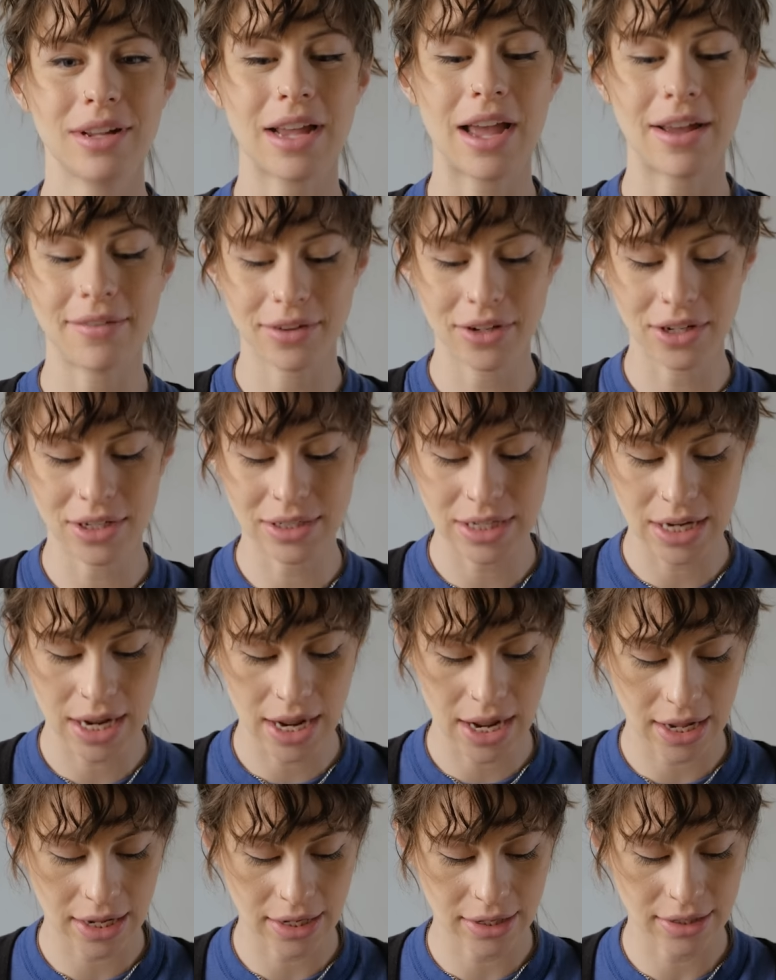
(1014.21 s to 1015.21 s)
Have a good
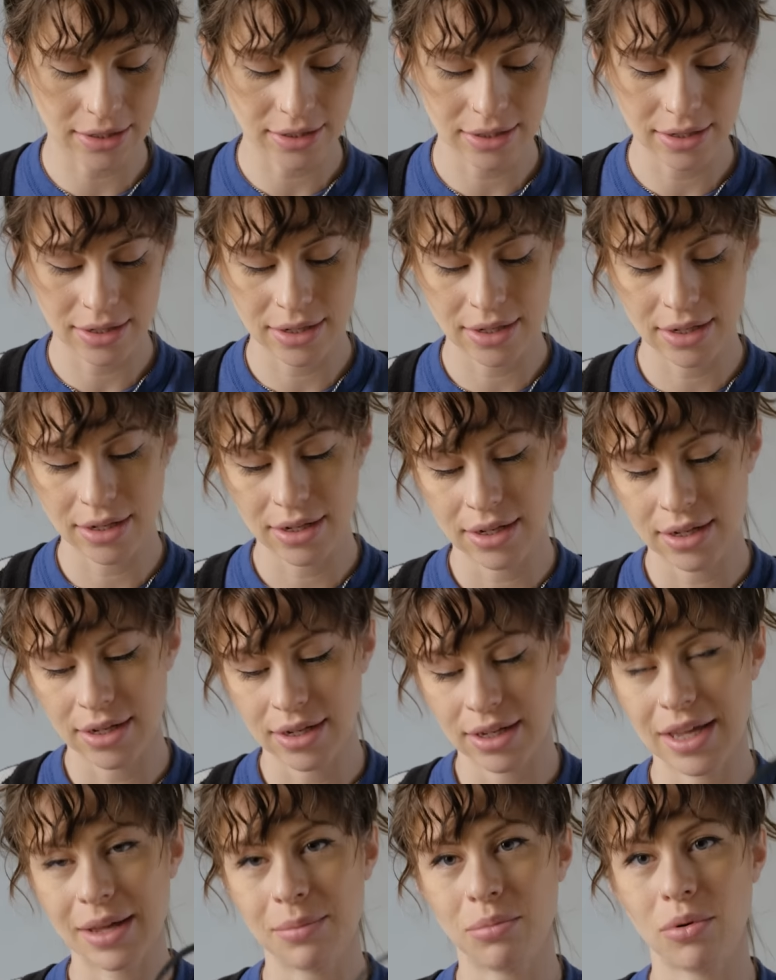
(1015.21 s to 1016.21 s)
day.
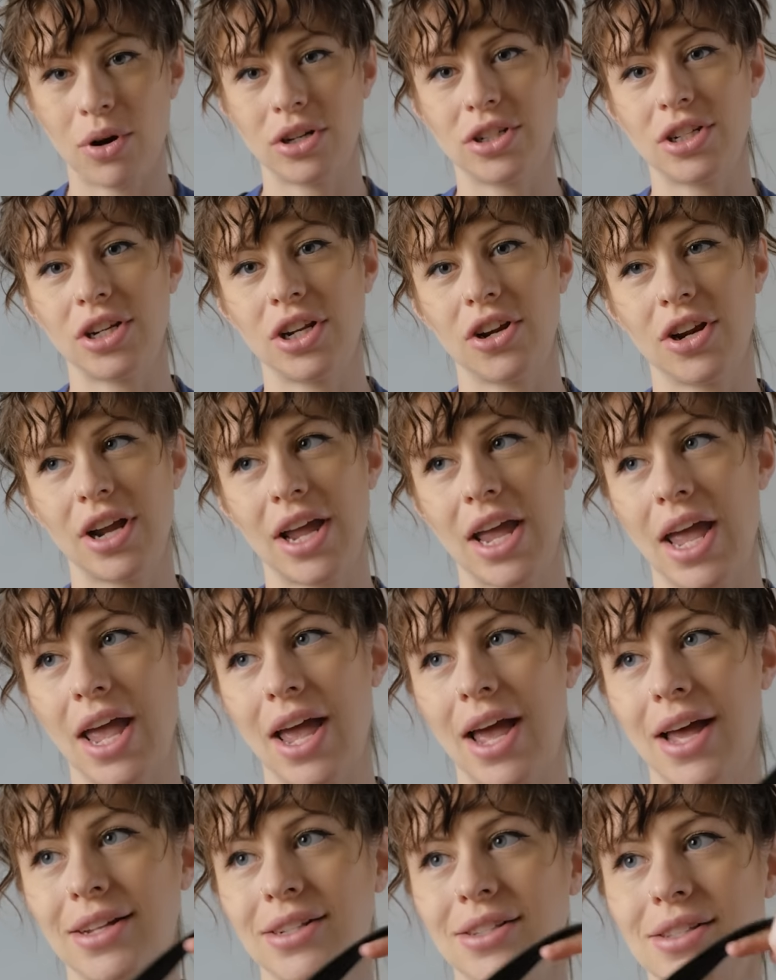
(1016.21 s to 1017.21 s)
Keep washing your
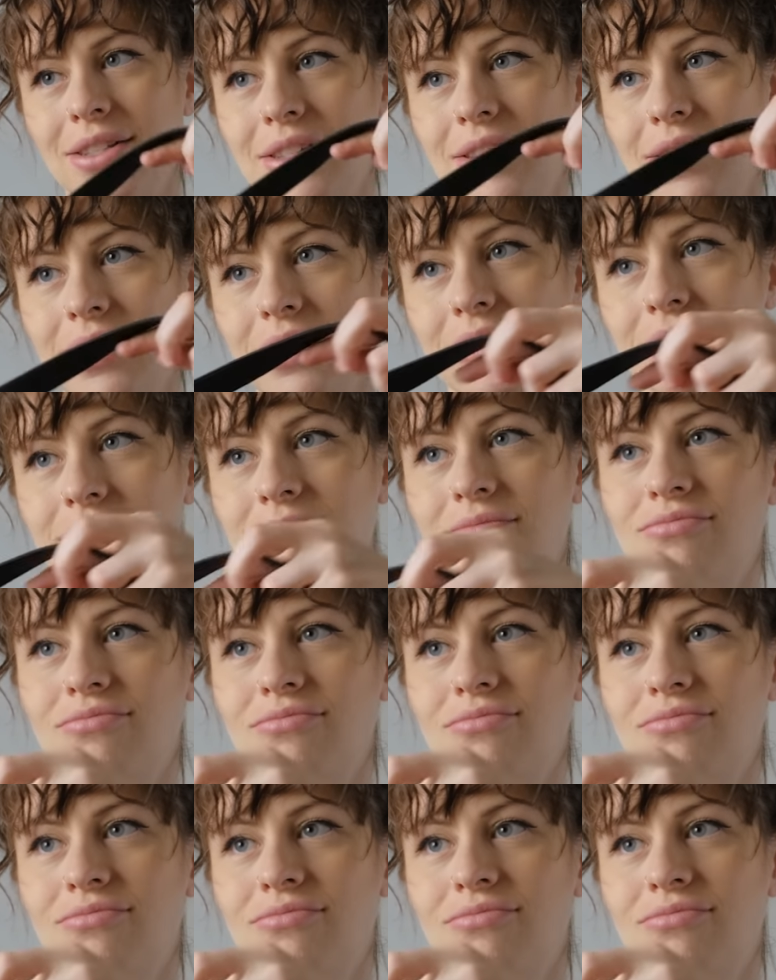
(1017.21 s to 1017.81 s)
hands.